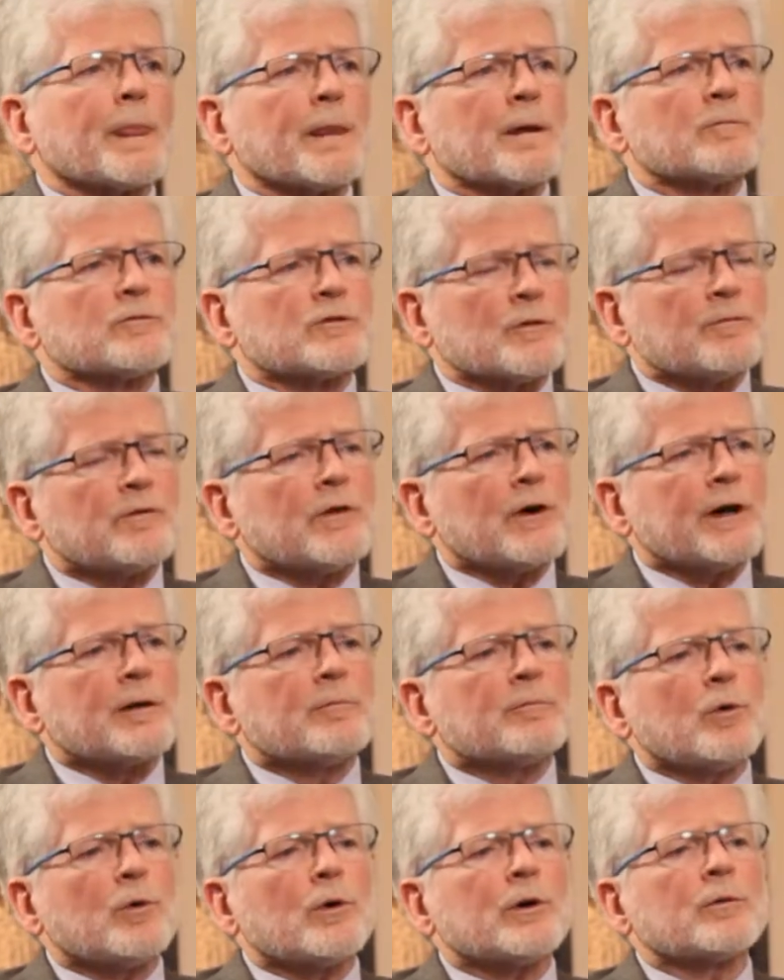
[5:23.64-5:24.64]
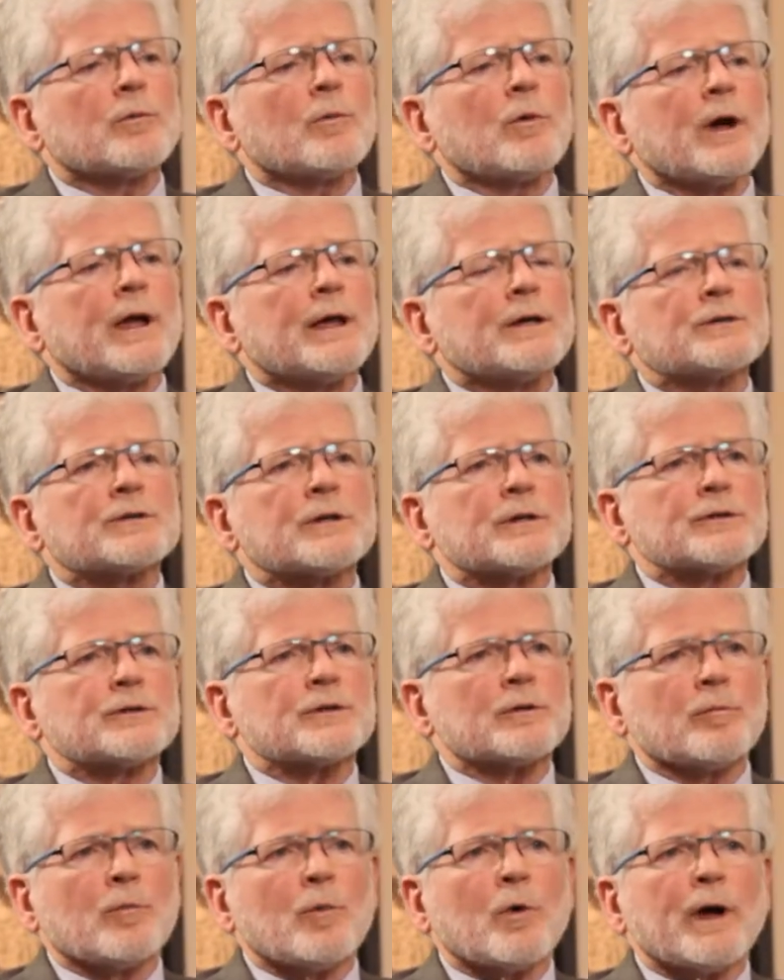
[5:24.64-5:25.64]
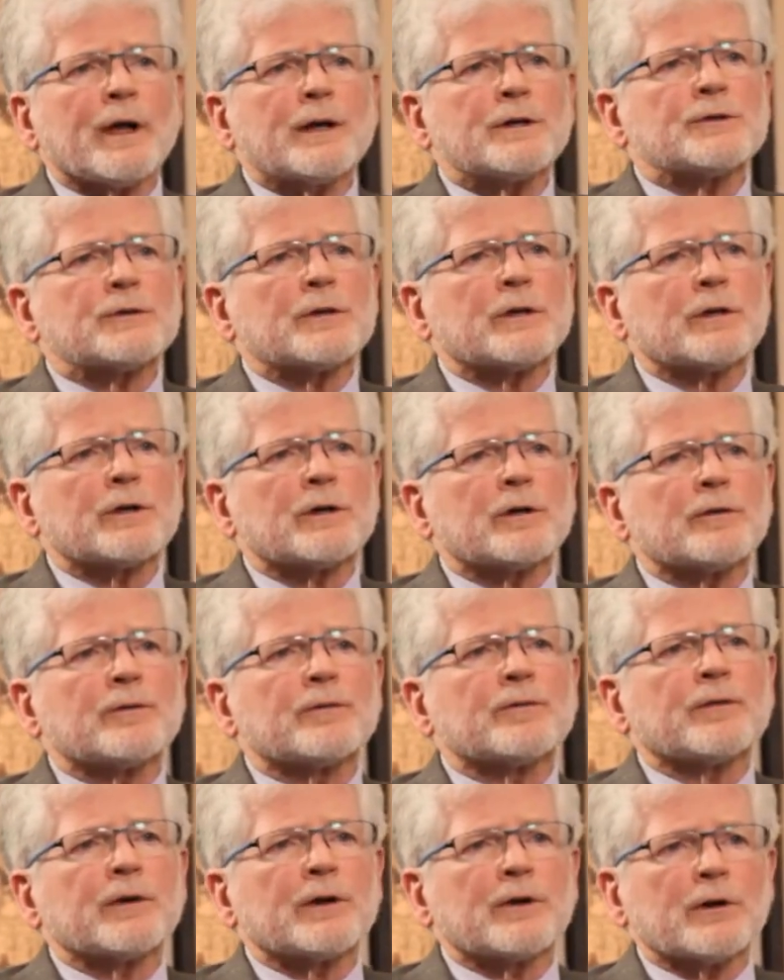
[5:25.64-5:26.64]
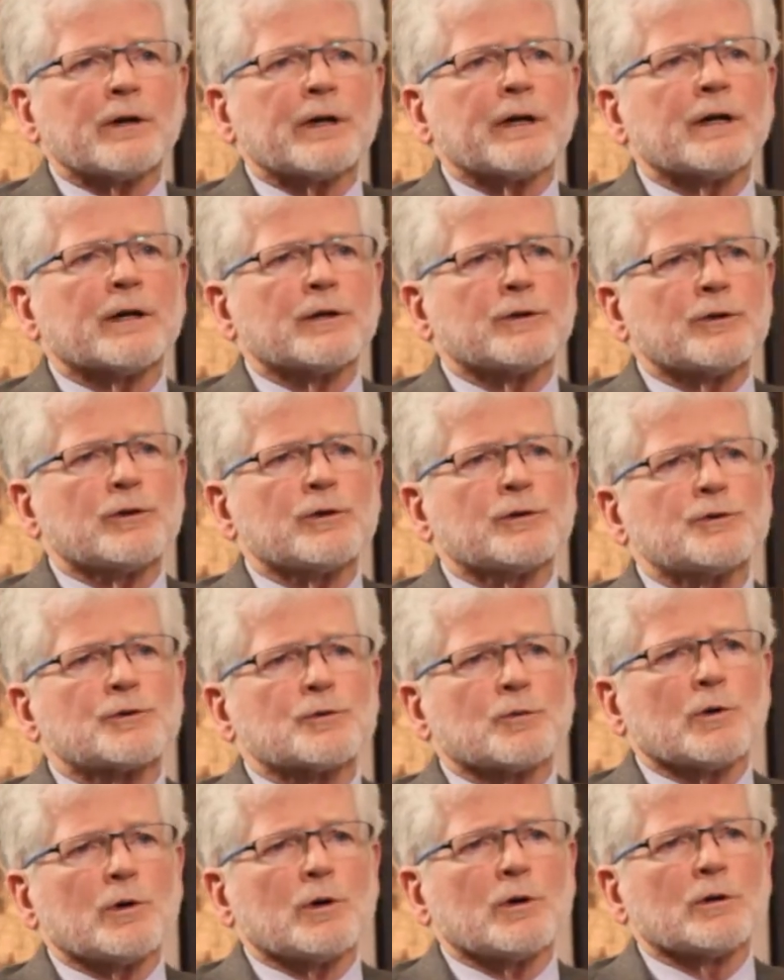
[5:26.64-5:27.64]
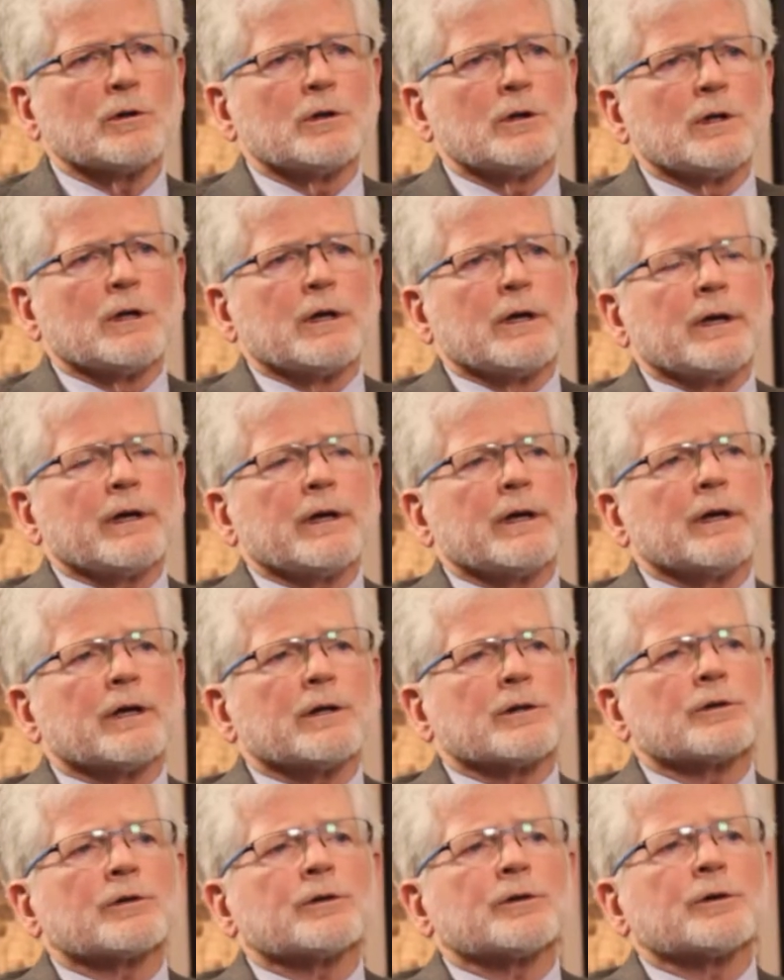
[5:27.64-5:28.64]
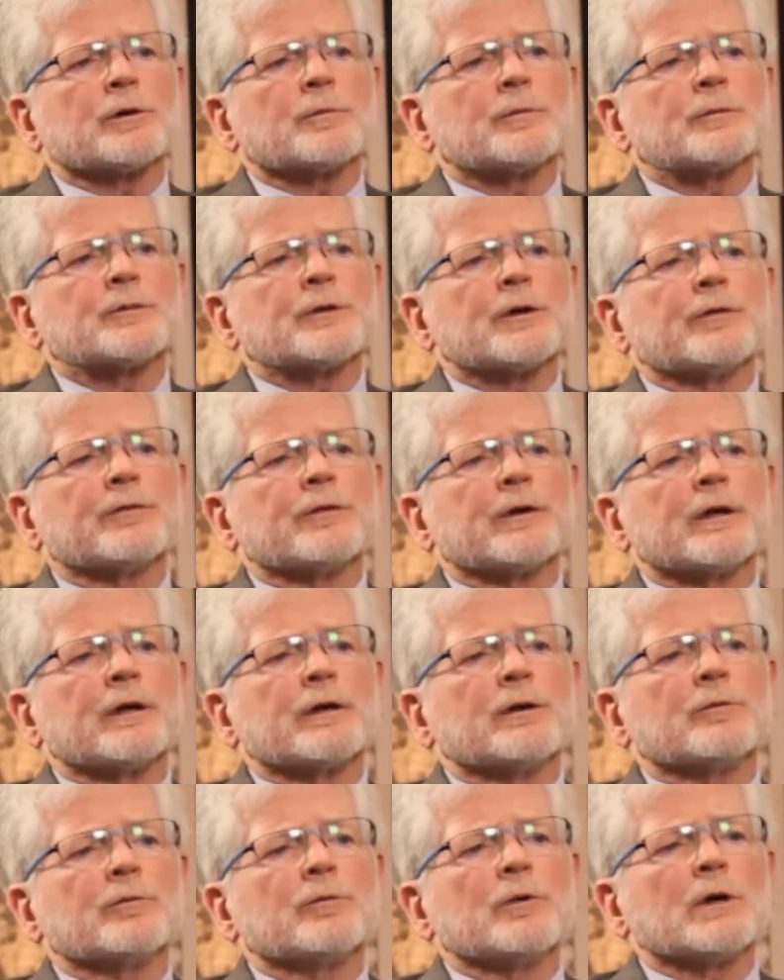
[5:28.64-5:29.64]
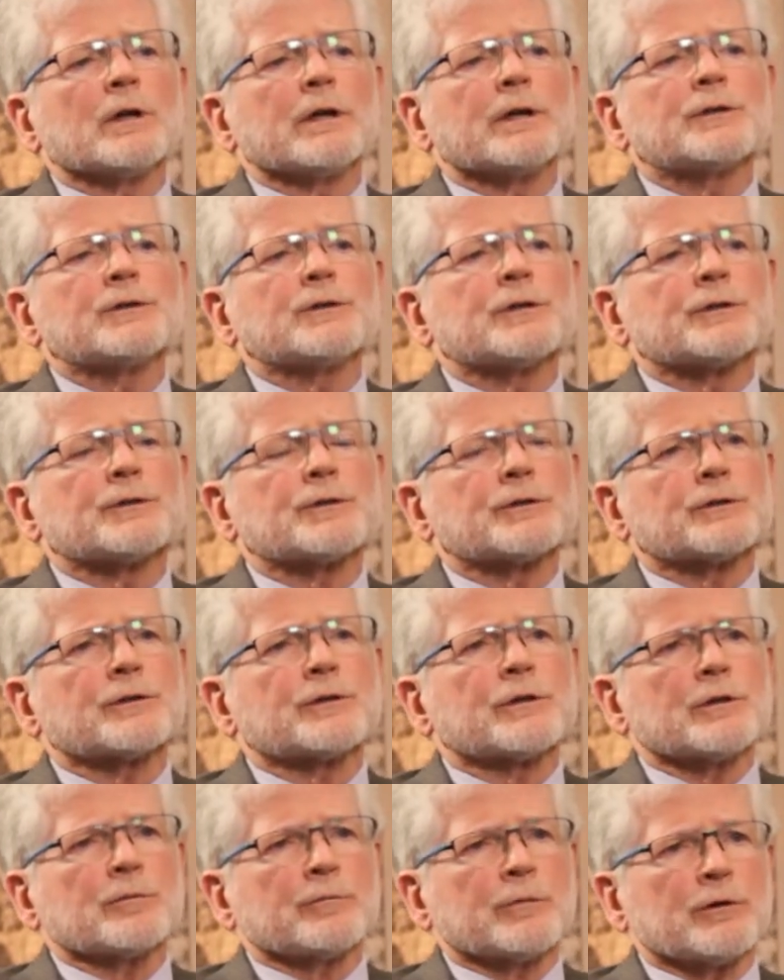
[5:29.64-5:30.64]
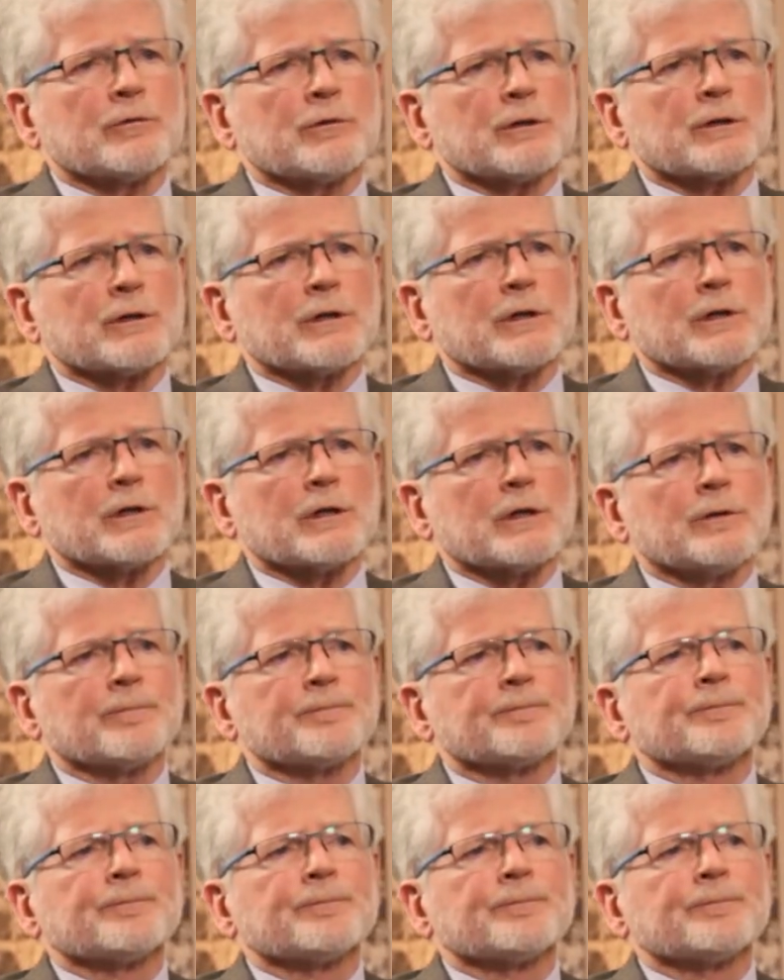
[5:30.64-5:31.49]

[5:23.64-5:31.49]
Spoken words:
very important ways, and some ways that are fairly unusual in terms of a religious community